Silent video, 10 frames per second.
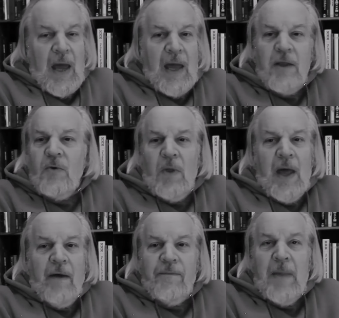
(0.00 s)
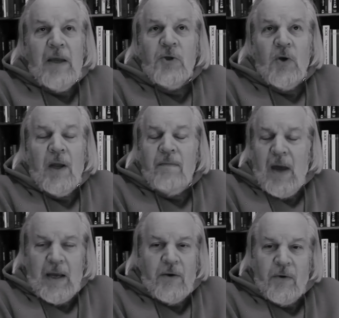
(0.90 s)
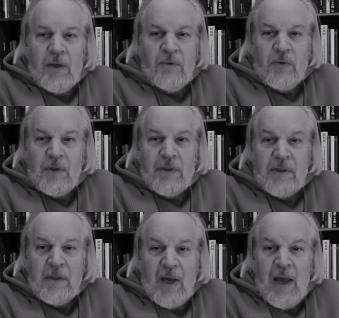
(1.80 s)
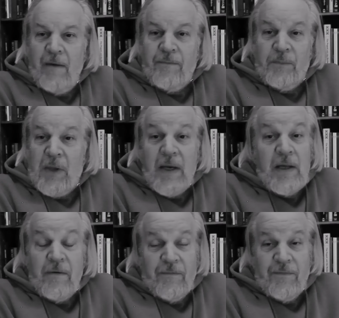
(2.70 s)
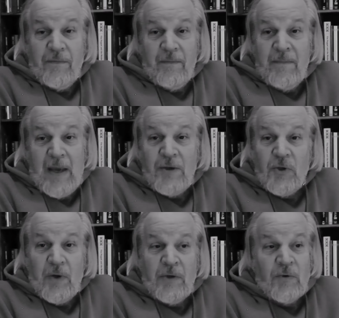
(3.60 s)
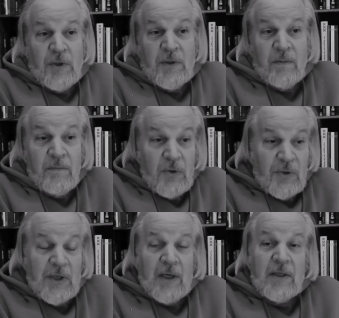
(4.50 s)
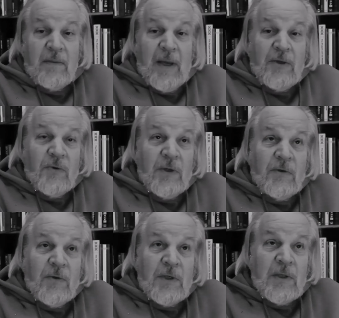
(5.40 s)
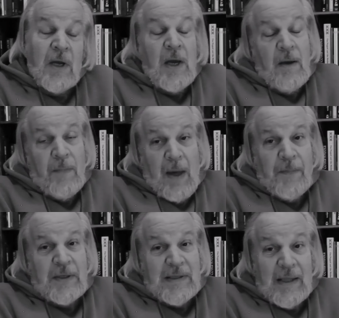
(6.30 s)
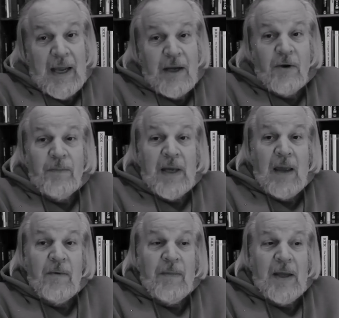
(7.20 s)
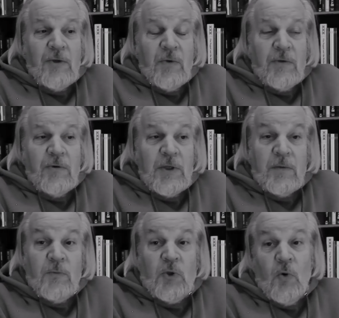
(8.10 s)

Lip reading: And you will have major and minor interests. I have plenty of major interests. Music is a major interest. Puppets later became a major interest.